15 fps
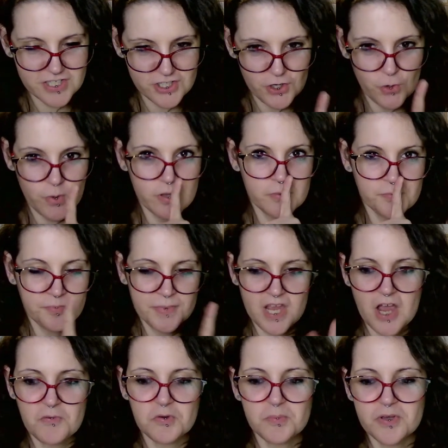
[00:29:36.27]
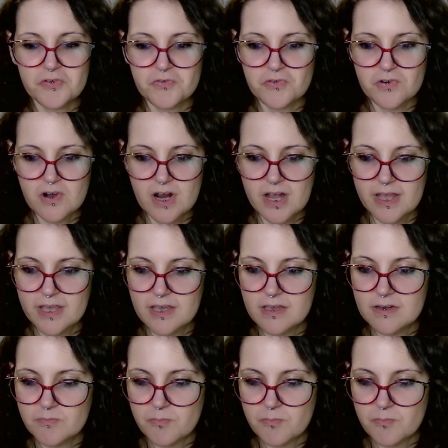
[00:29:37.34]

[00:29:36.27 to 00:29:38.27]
So I will be right